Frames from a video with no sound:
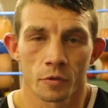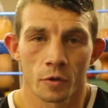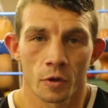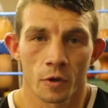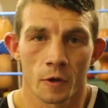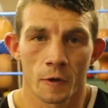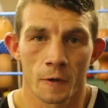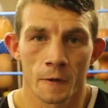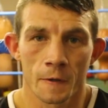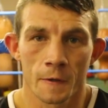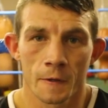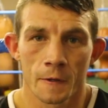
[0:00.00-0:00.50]

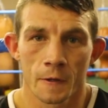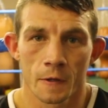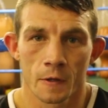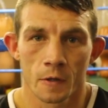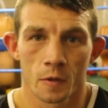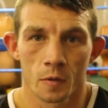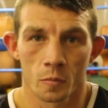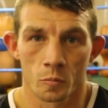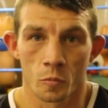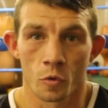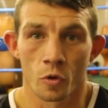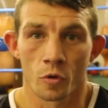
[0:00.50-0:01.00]
for
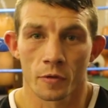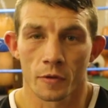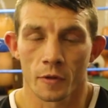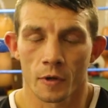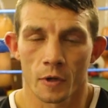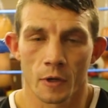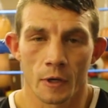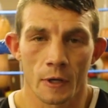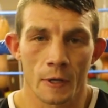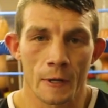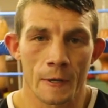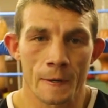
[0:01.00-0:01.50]

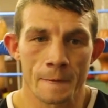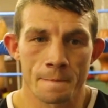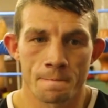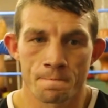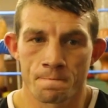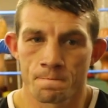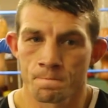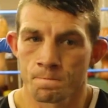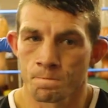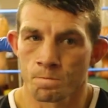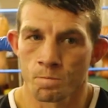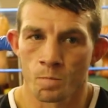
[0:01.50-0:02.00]
Merthyr.
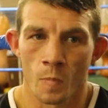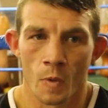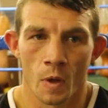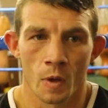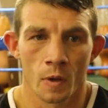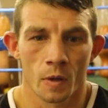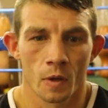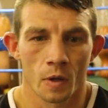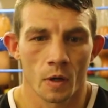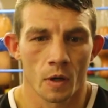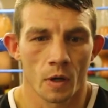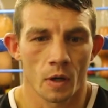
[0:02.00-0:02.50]

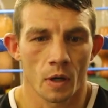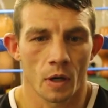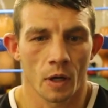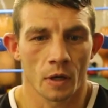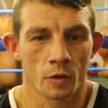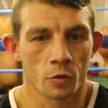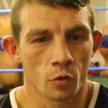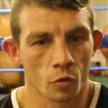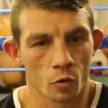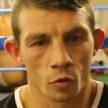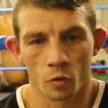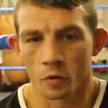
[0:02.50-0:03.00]
Yeah.
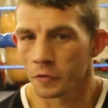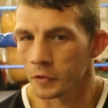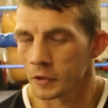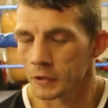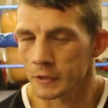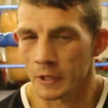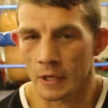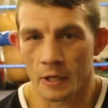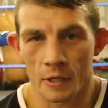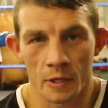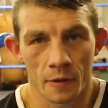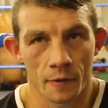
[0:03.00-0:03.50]
I don't know if
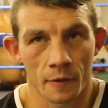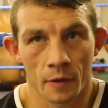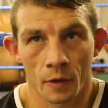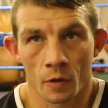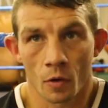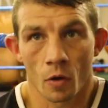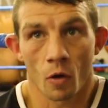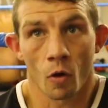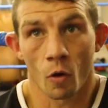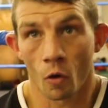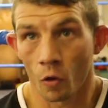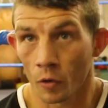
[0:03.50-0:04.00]
there's
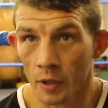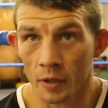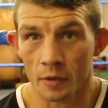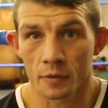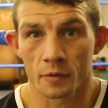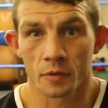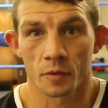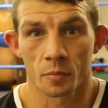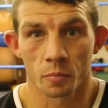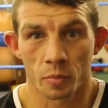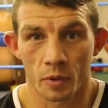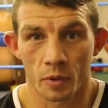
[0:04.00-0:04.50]
anything on it,